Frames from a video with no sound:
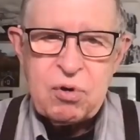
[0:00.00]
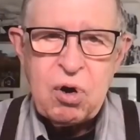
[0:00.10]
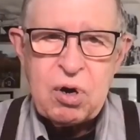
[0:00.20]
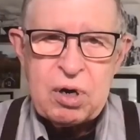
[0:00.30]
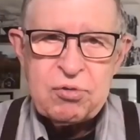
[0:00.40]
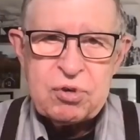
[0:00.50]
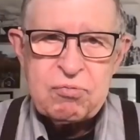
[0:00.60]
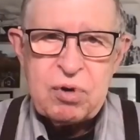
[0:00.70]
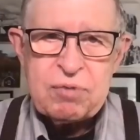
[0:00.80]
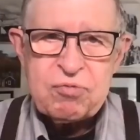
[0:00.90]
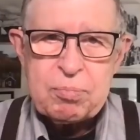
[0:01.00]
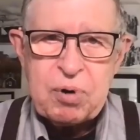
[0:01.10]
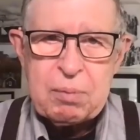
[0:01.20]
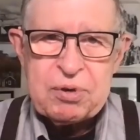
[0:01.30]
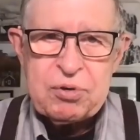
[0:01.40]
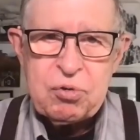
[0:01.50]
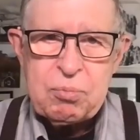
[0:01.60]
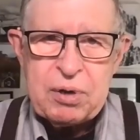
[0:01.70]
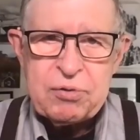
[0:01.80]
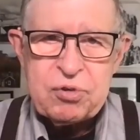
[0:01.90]
August and run for probably 2
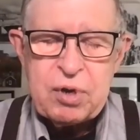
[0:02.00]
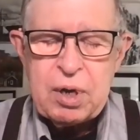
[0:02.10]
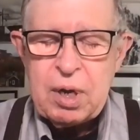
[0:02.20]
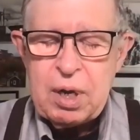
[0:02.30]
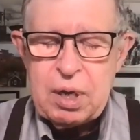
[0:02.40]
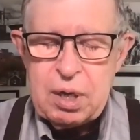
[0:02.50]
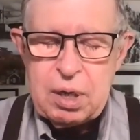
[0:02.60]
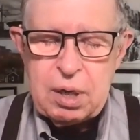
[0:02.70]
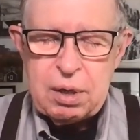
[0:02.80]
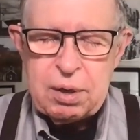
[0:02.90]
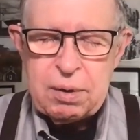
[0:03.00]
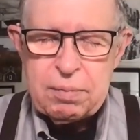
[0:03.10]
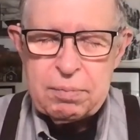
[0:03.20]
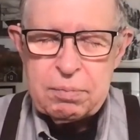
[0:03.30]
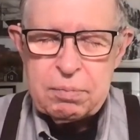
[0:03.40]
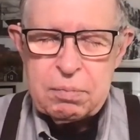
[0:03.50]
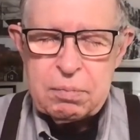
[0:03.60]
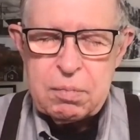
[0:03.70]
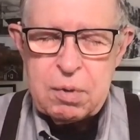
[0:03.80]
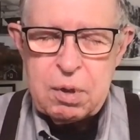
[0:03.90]
months in
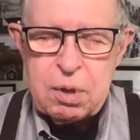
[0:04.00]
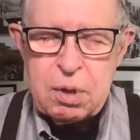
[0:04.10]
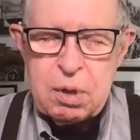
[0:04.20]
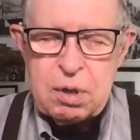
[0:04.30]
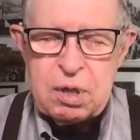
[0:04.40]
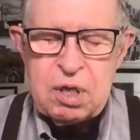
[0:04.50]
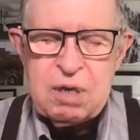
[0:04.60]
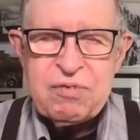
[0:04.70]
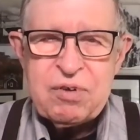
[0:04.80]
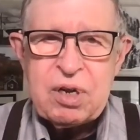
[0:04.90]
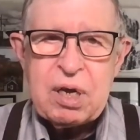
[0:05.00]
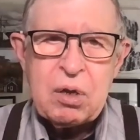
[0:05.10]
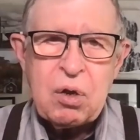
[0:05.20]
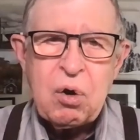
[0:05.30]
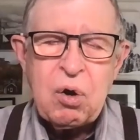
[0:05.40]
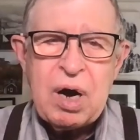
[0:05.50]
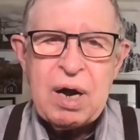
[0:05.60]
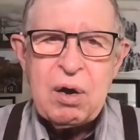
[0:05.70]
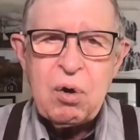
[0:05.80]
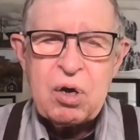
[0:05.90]
the Evendale
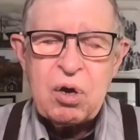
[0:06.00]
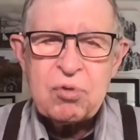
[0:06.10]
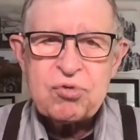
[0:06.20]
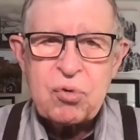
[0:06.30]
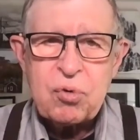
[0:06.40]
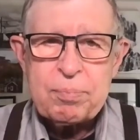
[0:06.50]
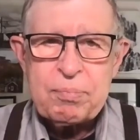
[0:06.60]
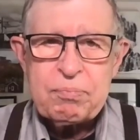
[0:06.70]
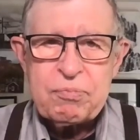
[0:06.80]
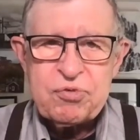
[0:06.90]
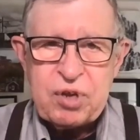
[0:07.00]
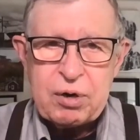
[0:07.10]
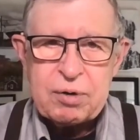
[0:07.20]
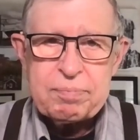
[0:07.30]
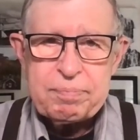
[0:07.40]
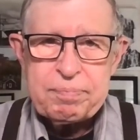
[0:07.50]
Ohio Cultural Center.